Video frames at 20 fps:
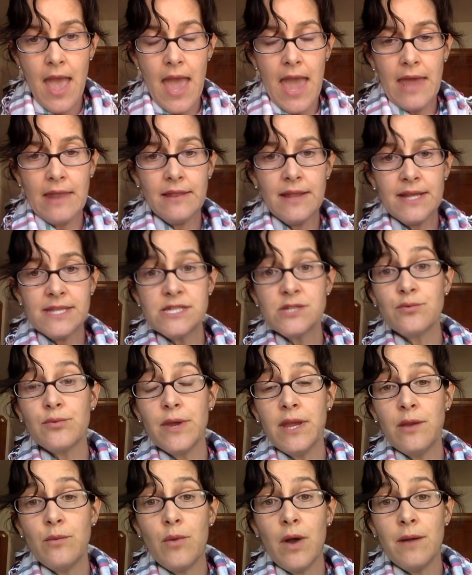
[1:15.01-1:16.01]
And let's
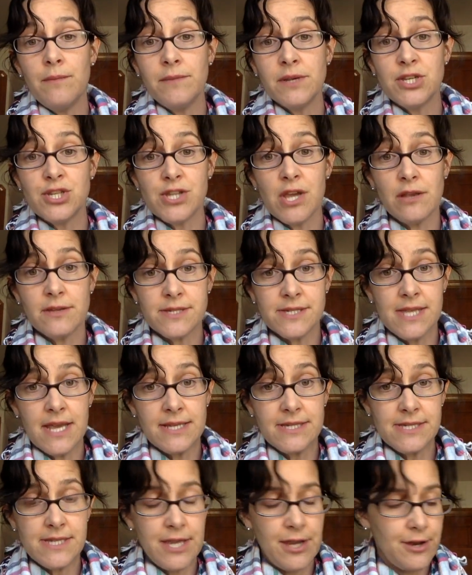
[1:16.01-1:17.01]
read what Michelle
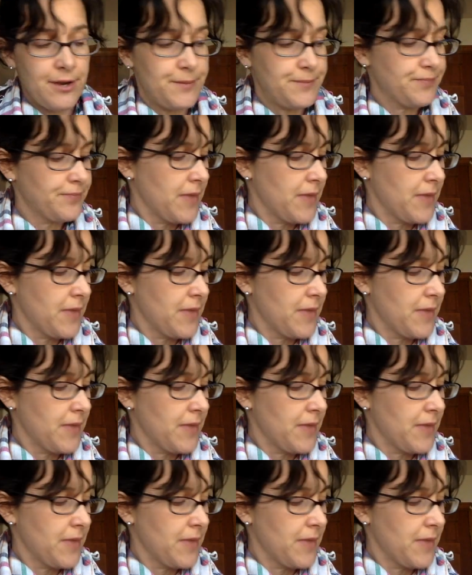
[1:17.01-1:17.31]
says here.